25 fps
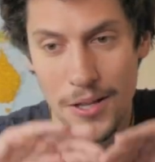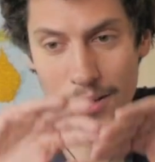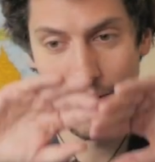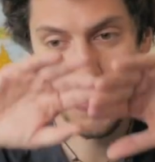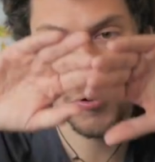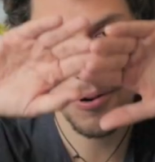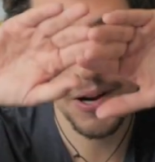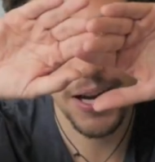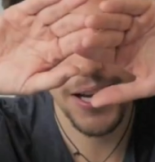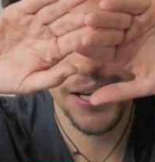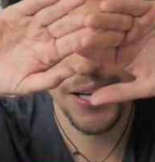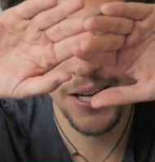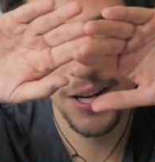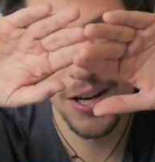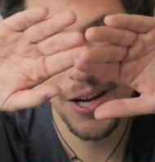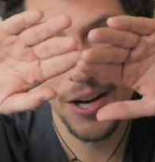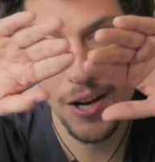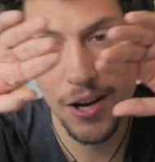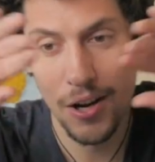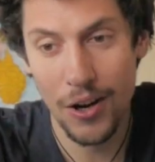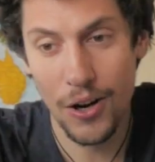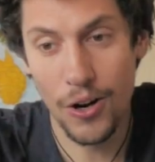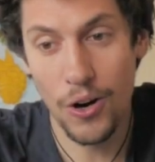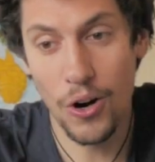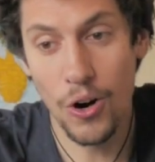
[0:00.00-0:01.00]
So I
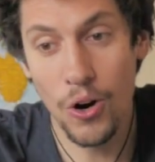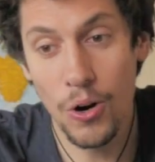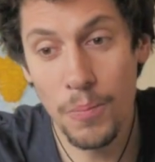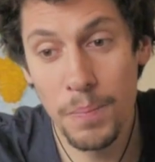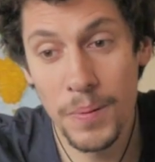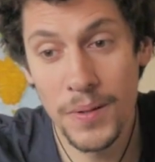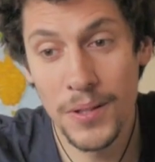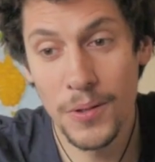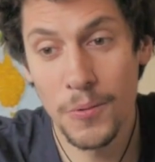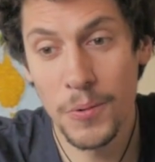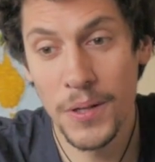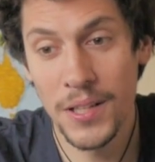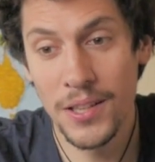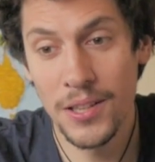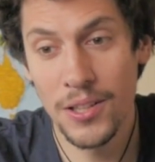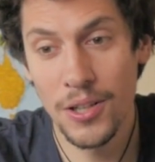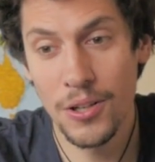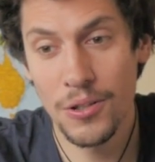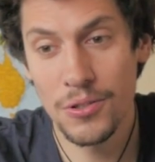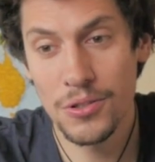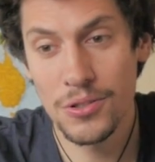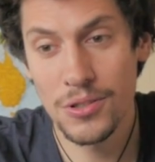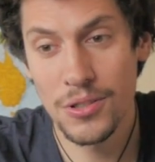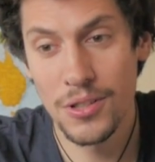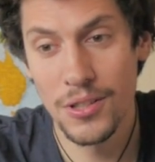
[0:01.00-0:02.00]
opened the
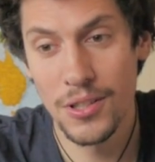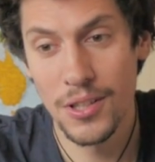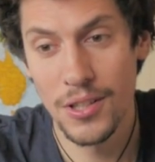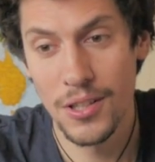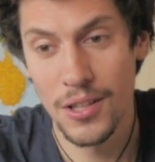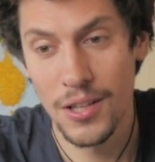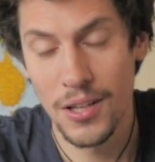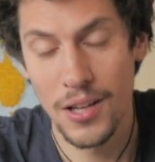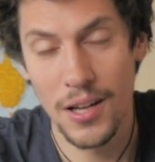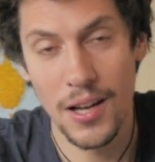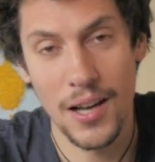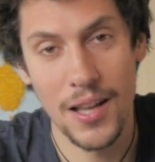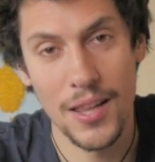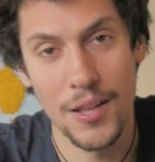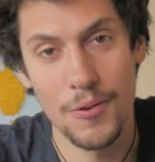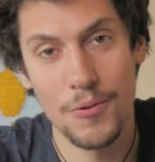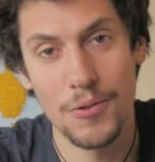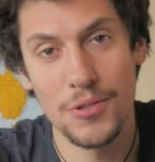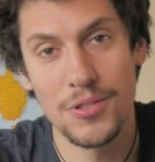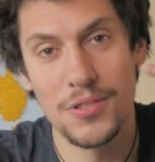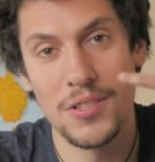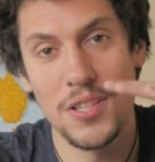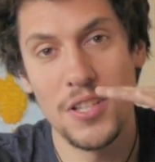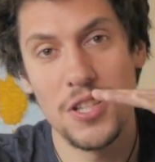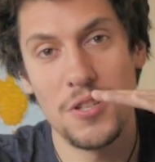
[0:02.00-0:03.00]
windows, and there
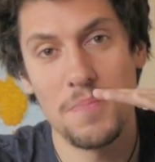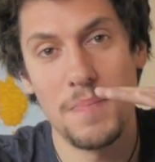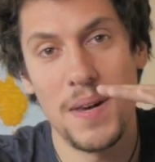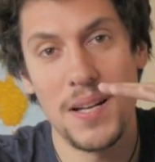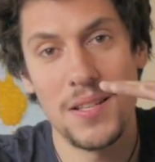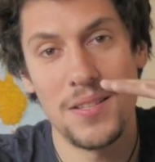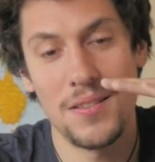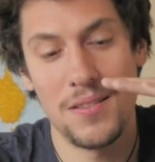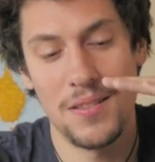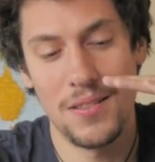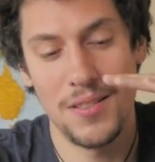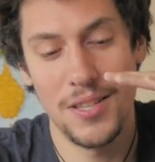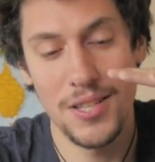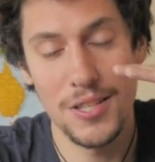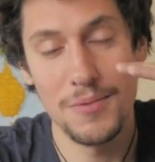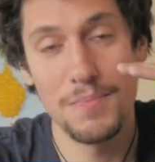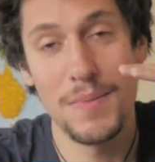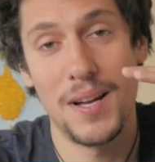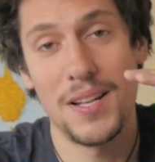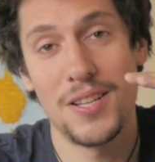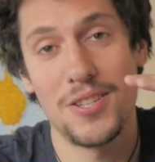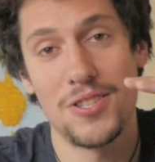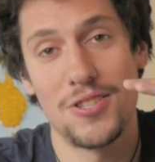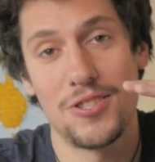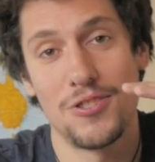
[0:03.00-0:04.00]
was this much